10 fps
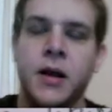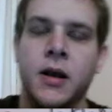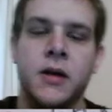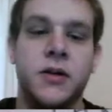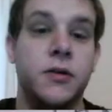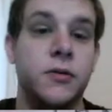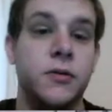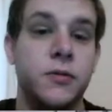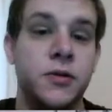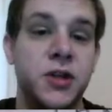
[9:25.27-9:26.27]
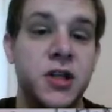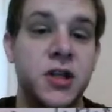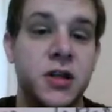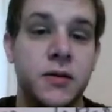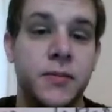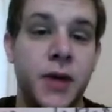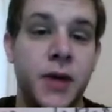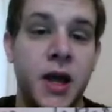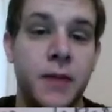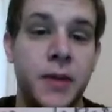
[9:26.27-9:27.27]
So G sub
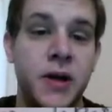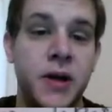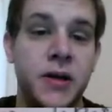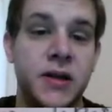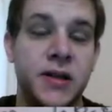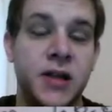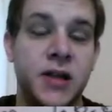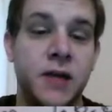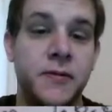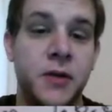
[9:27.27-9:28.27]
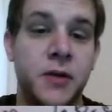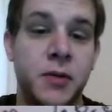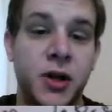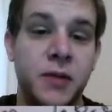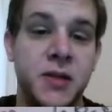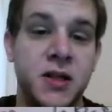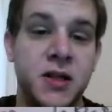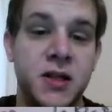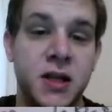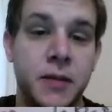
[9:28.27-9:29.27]
AB is a set of invertible elements in
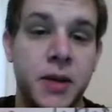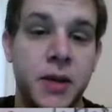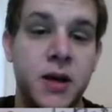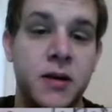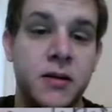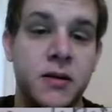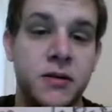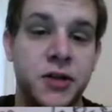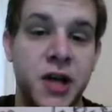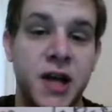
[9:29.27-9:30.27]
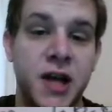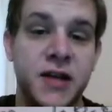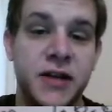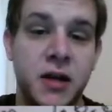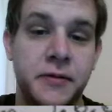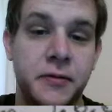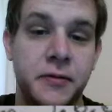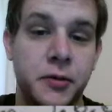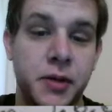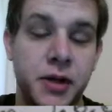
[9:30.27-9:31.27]
ZAB, GA is a set of
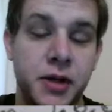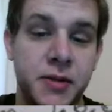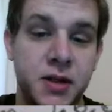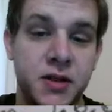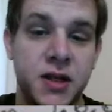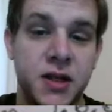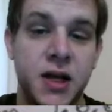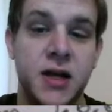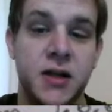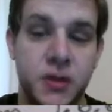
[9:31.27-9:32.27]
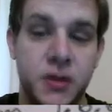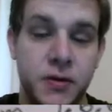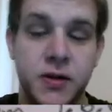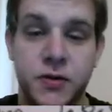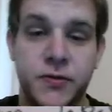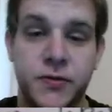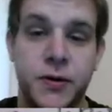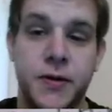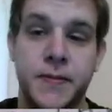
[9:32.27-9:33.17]
invertible elements in ZA, and so on and so forth.